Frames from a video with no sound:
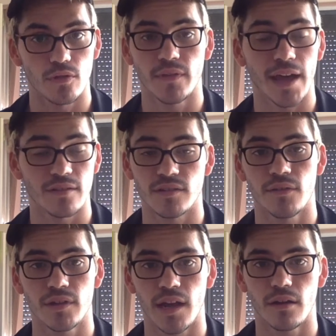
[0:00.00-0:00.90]
that is
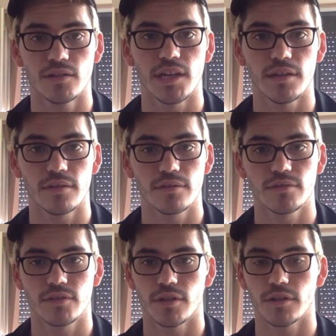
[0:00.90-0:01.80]
never guaranteed.
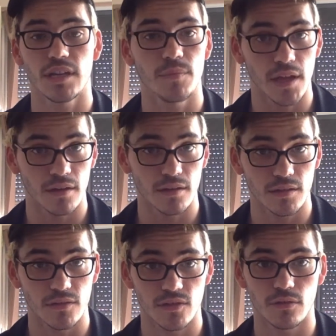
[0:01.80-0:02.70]
So keep that into
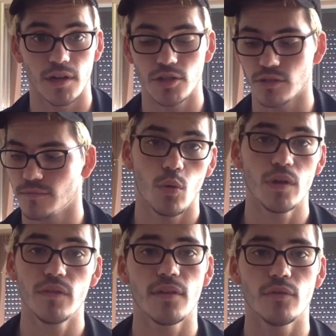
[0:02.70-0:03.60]
consideration.
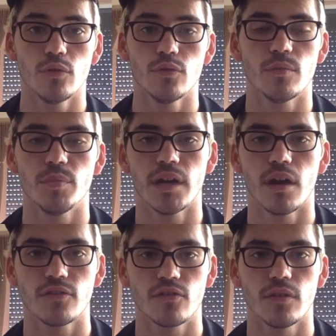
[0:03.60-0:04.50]
We've never used a
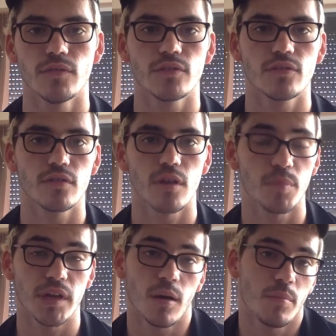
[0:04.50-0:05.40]
PR service, a
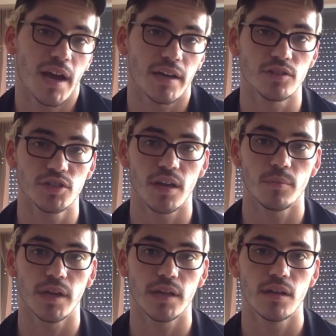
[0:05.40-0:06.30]
PR package
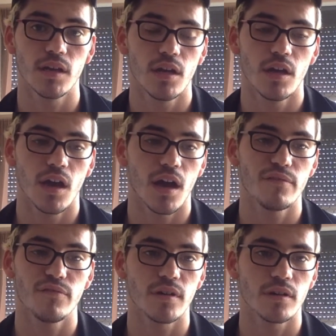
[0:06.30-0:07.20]
campaign.
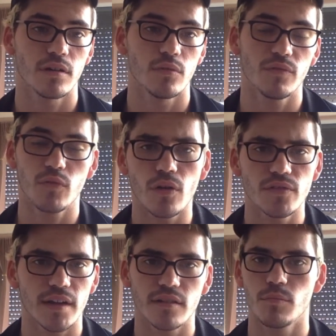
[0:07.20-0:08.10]
We've
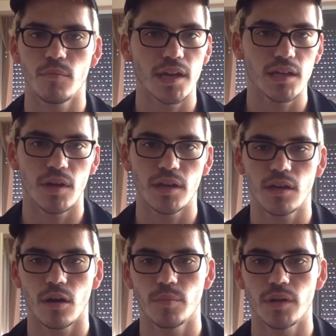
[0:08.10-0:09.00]
contacted many
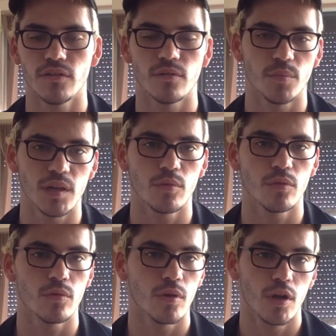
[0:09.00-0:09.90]
companies and
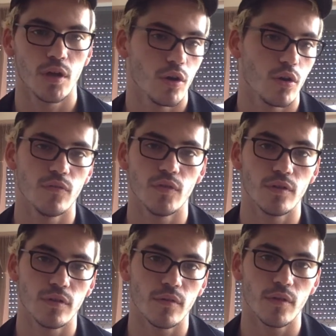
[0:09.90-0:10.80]
people over
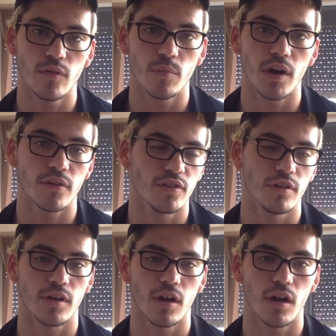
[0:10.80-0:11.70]
the past year
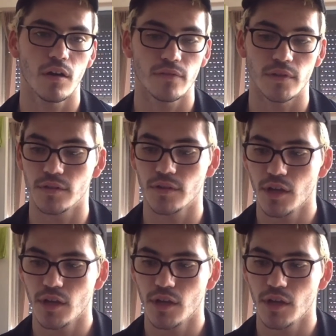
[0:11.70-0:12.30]
and a half, and